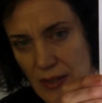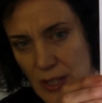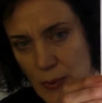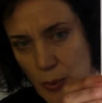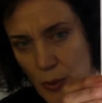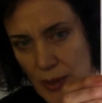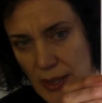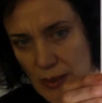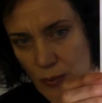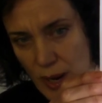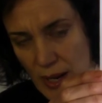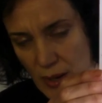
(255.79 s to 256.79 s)
point,
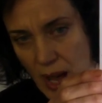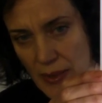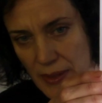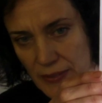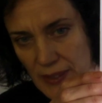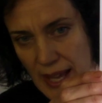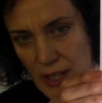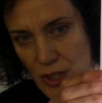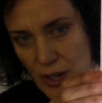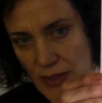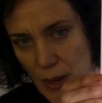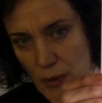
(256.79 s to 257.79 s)
right on the flat
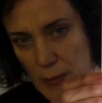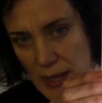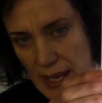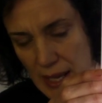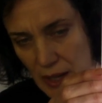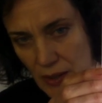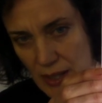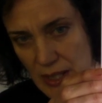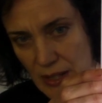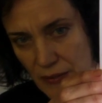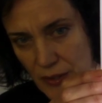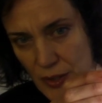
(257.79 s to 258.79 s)
chart, that would be Aries,
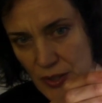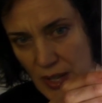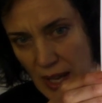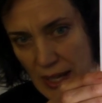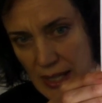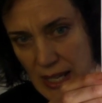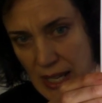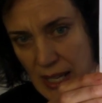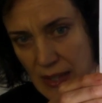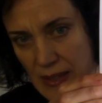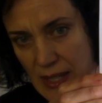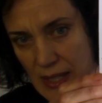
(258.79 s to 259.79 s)
the first sign.
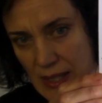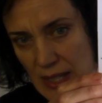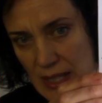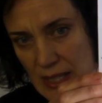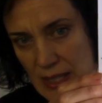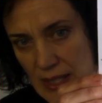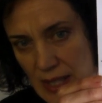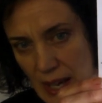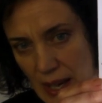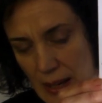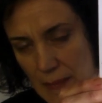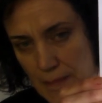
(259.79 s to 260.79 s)
This is
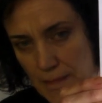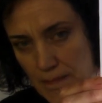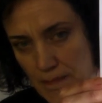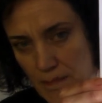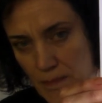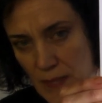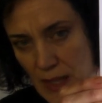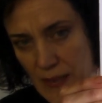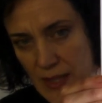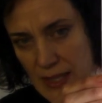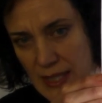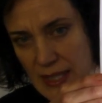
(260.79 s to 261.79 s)
like
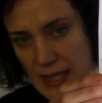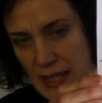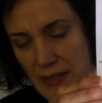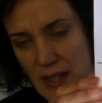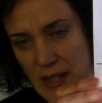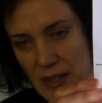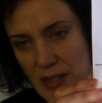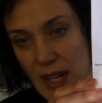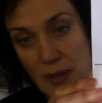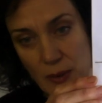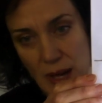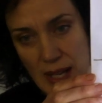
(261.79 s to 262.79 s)
the
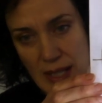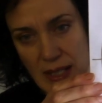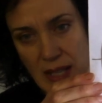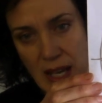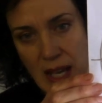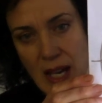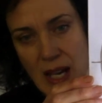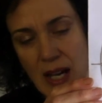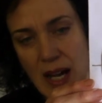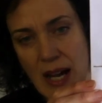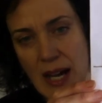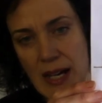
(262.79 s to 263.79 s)
sunrise.
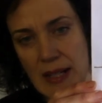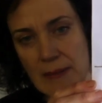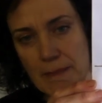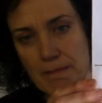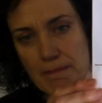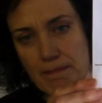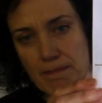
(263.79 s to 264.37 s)
But